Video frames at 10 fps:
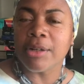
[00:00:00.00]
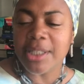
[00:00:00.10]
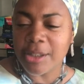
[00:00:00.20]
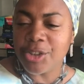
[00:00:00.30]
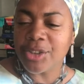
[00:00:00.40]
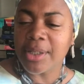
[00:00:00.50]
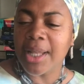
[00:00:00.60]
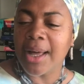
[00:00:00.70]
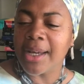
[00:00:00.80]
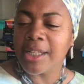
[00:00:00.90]
social
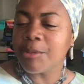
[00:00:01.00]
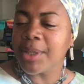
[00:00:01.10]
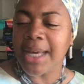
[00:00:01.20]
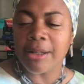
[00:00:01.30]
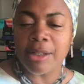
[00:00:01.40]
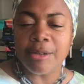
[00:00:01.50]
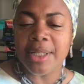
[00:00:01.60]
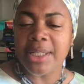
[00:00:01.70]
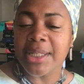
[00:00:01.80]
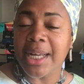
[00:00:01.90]
lines without
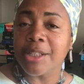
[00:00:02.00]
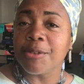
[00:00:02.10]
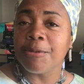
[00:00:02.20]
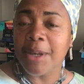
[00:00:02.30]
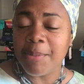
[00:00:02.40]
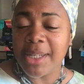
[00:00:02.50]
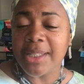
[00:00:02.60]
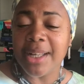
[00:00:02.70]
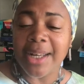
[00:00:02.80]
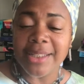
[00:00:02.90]
losing sight of feminist
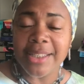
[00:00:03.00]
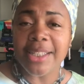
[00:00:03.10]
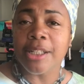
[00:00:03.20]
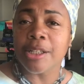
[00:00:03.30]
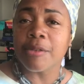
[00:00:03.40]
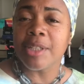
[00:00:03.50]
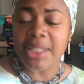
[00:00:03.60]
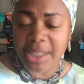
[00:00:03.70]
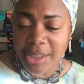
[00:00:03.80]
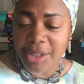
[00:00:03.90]
ideals of
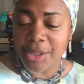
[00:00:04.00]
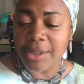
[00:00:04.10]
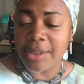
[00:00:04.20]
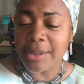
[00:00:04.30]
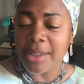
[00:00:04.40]
sisterhood,